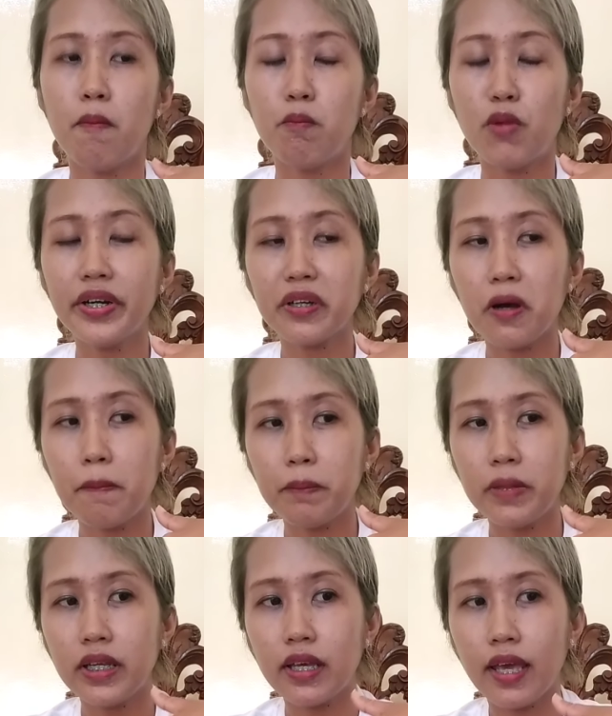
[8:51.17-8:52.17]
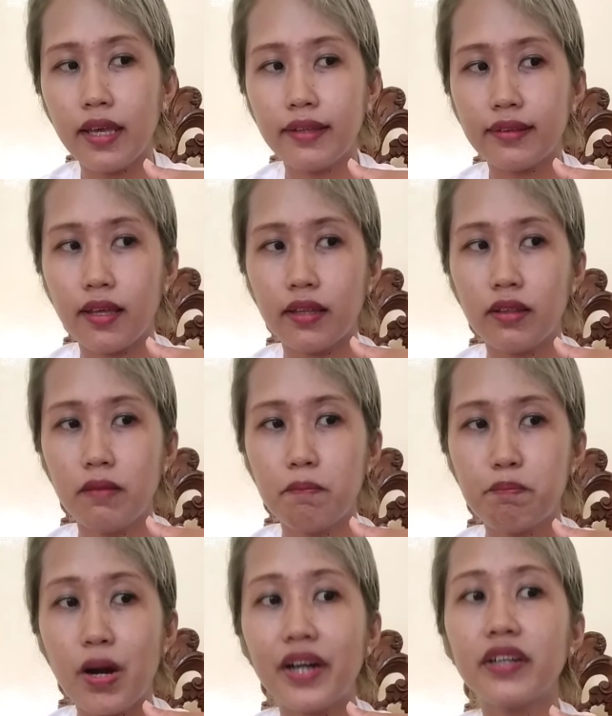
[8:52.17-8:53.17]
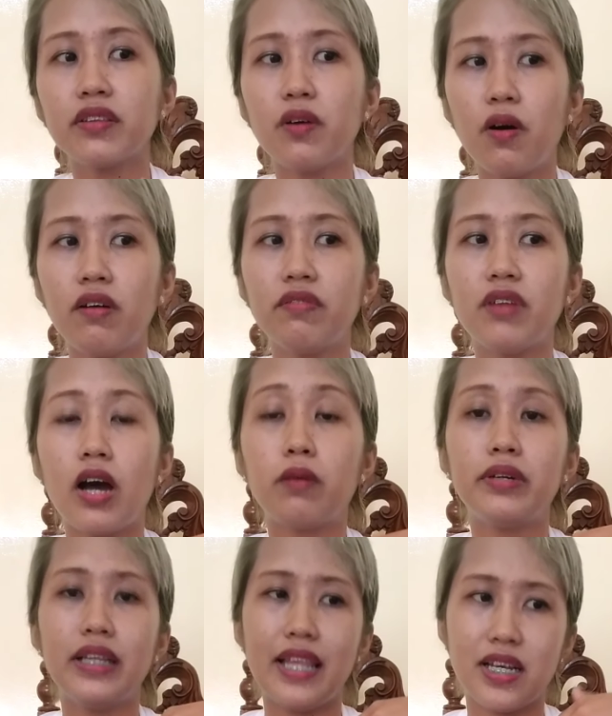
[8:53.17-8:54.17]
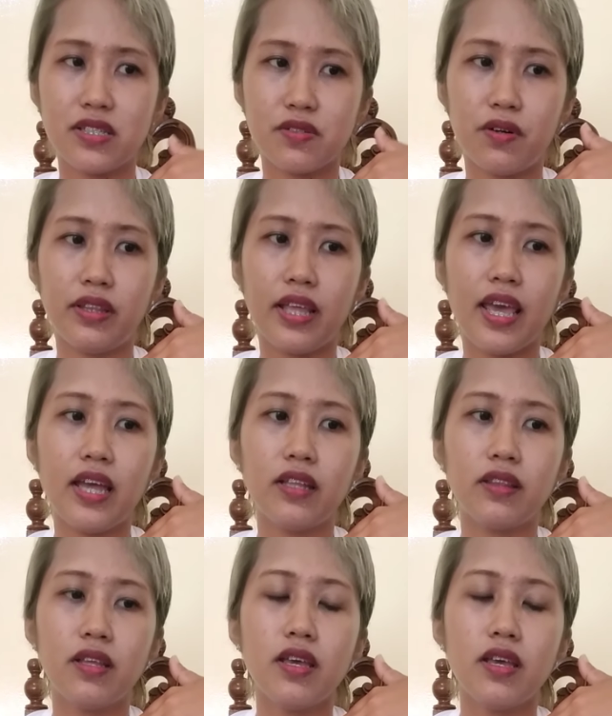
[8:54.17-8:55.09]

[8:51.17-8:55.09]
more complicated part of our lesson. And